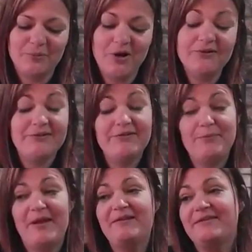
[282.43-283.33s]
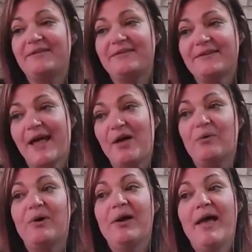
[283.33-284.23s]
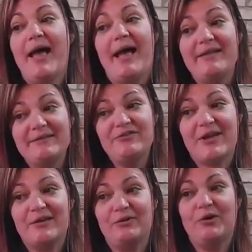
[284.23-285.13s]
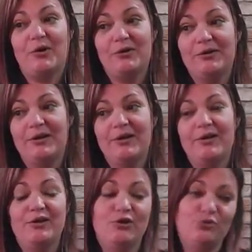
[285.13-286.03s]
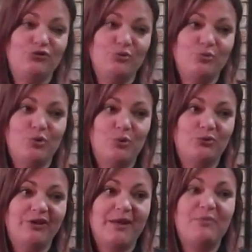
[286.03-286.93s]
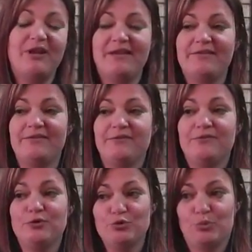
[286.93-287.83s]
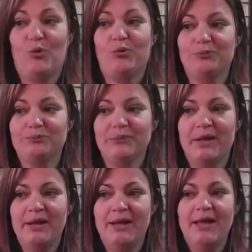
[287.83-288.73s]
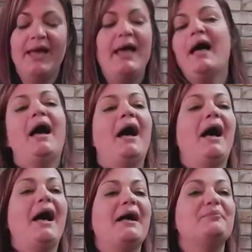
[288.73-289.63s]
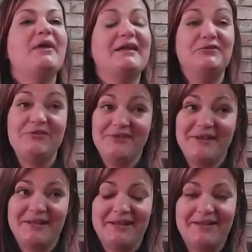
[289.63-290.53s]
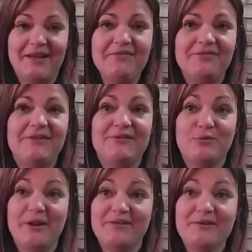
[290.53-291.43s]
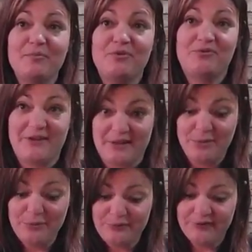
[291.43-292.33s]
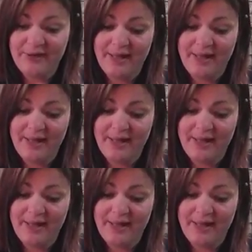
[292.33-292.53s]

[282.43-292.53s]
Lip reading: Marks & Spencer's now has a channel on YouTube called M&S Food Hall. Interestingly enough, there's quite a number of videos.